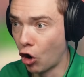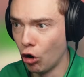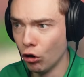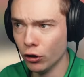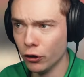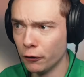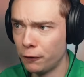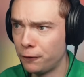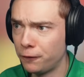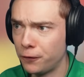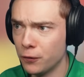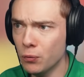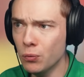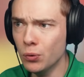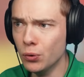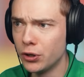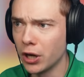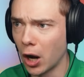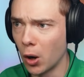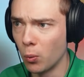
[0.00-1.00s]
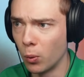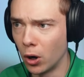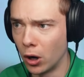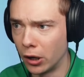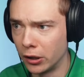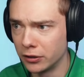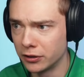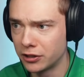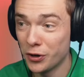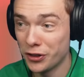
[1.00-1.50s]
all the food I
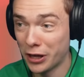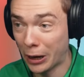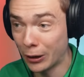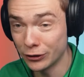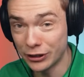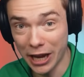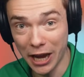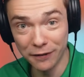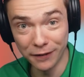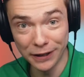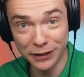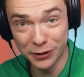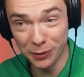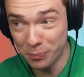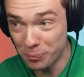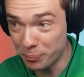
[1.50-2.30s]
want. Without having to